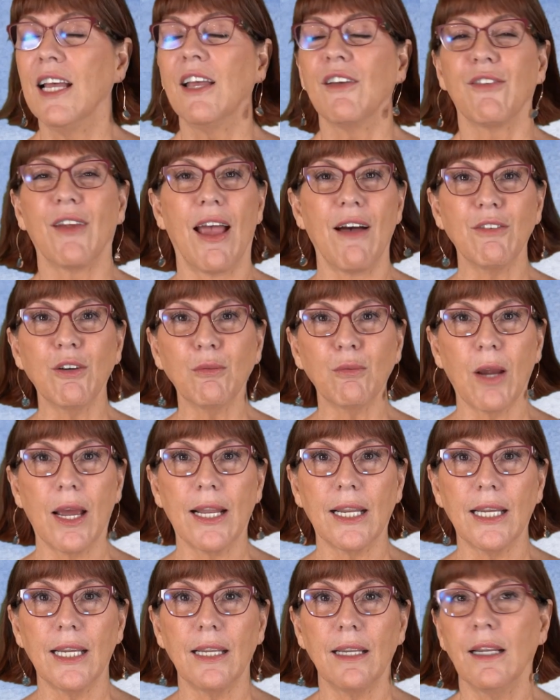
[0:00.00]
If you haven't
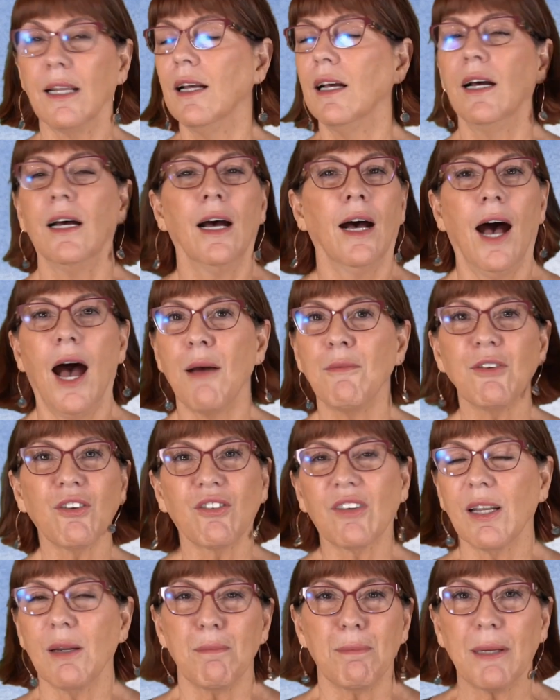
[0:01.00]
read it, I'm
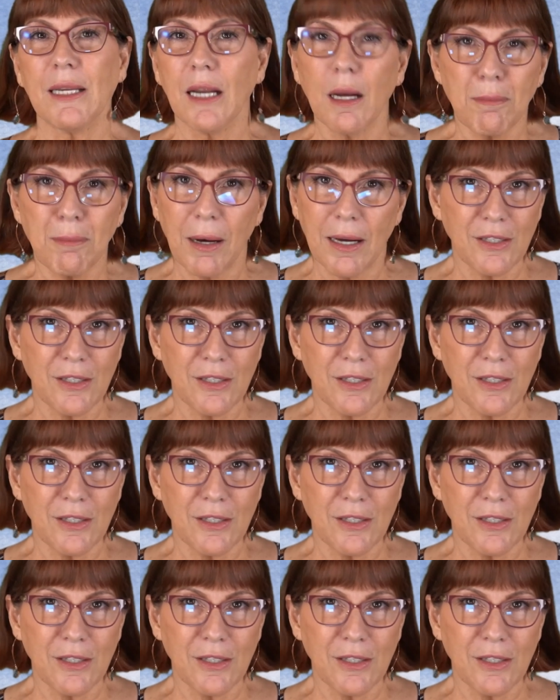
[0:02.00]
just going to beat up